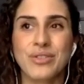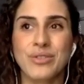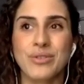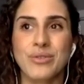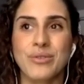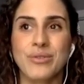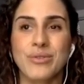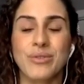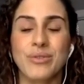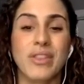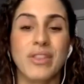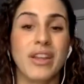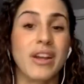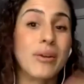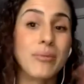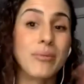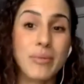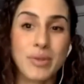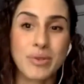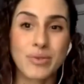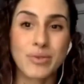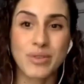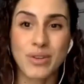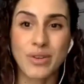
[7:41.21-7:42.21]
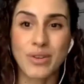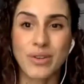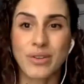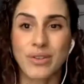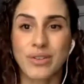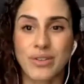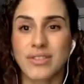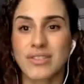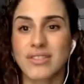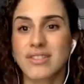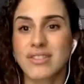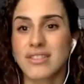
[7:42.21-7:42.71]
to their
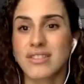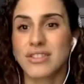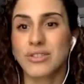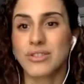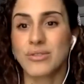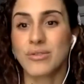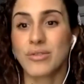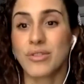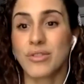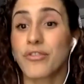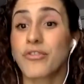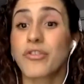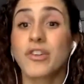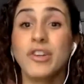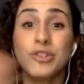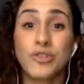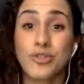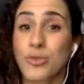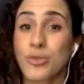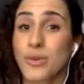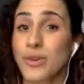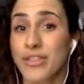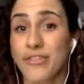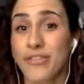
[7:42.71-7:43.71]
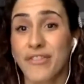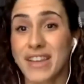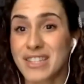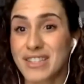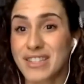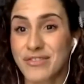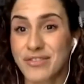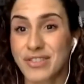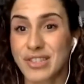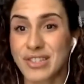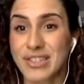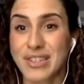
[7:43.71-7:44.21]
musicals to the Fringe North
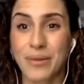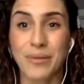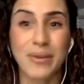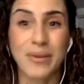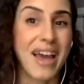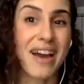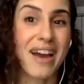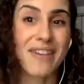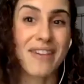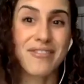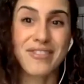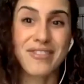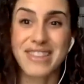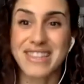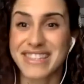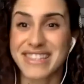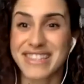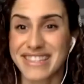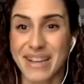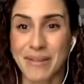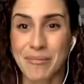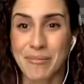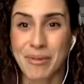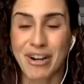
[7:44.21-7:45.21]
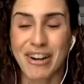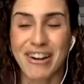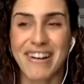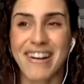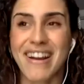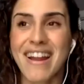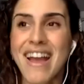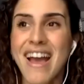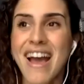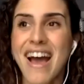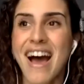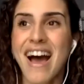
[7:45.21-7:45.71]
festivals that we have in the summer.